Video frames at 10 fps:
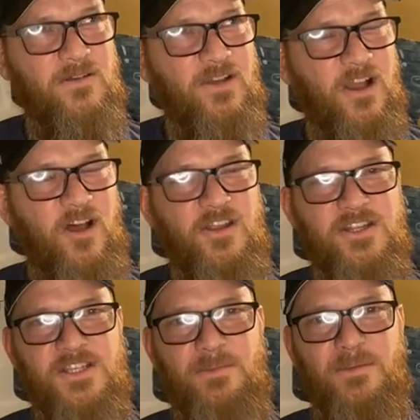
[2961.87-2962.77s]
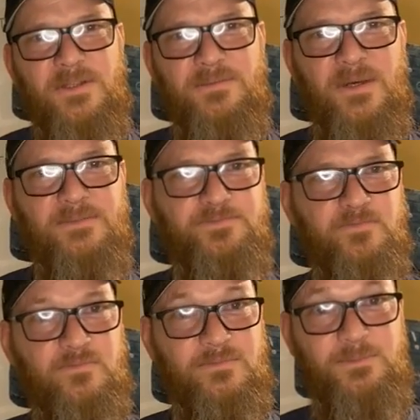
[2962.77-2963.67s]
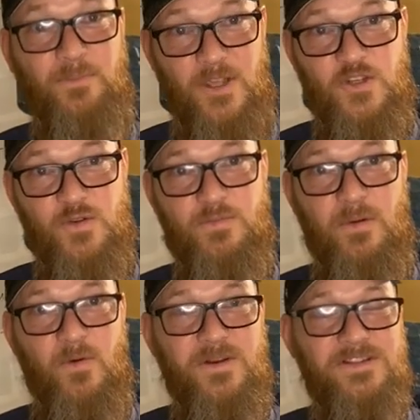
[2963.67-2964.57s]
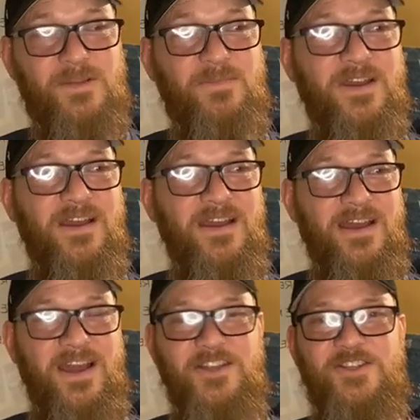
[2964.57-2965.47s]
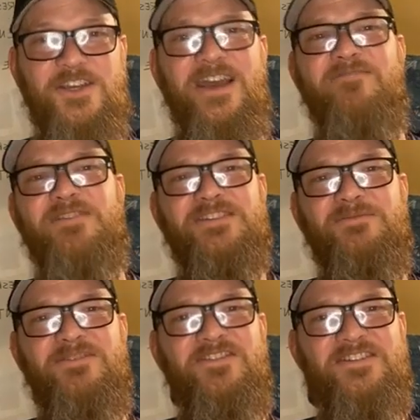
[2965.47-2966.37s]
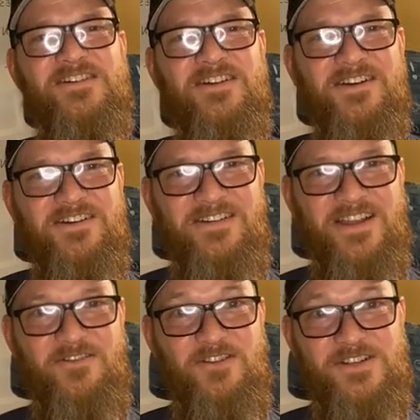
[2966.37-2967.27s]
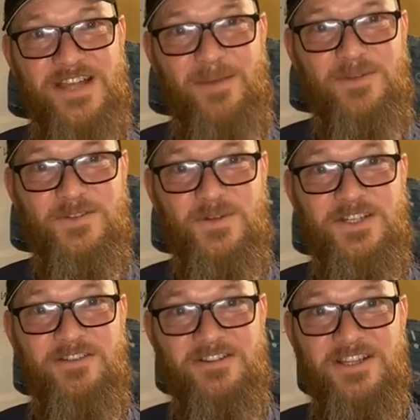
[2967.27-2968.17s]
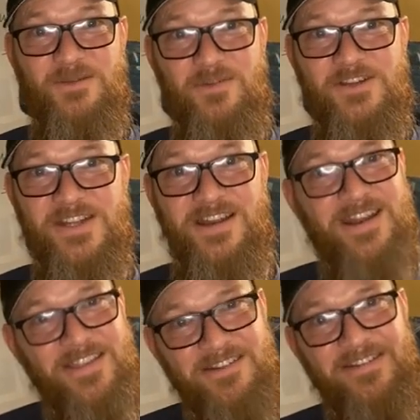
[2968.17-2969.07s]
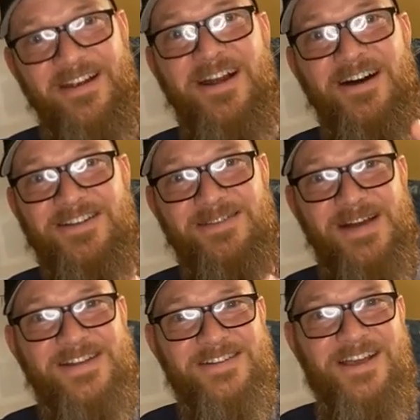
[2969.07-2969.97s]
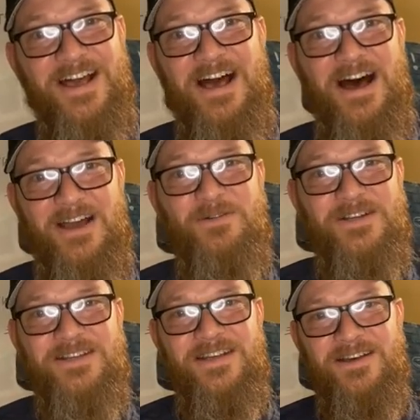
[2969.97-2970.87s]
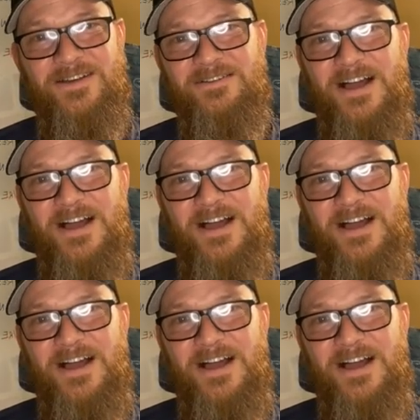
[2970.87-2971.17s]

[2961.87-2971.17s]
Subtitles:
don't know if I can call it a supplement, but she was promoting something, and she gave me some of her like free samples, which I really appreciated. And they're very awesome. Actually, I would